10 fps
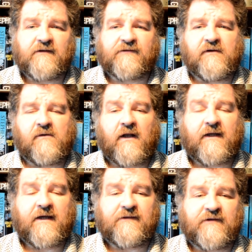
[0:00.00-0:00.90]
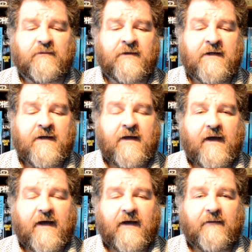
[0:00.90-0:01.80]
So Ollie ends up,
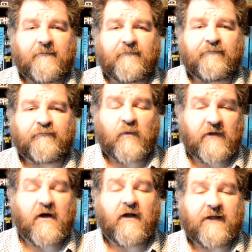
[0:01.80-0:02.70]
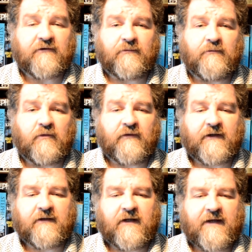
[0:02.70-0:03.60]
they all end up moving
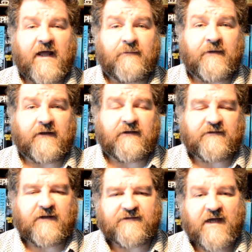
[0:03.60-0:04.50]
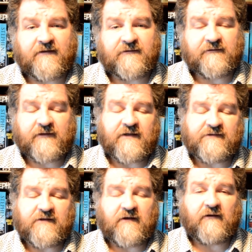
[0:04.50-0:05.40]
and helping his aunt and kids
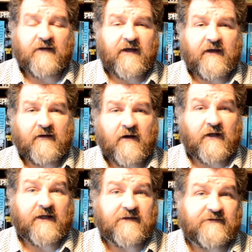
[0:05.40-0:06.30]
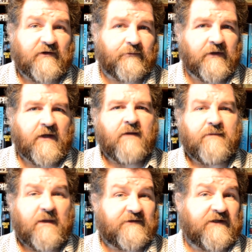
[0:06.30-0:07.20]
and all. Ollie ends up
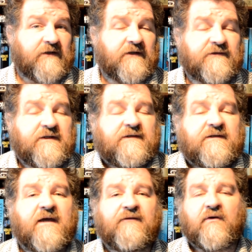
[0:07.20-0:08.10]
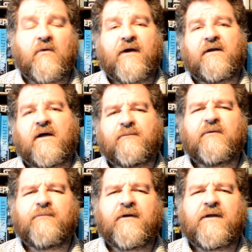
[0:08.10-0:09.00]
babysitting his niece and nephew quite a lot,
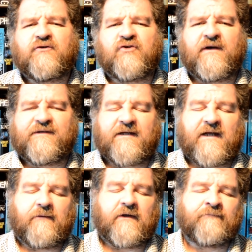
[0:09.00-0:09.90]
but he enjoys that anyway.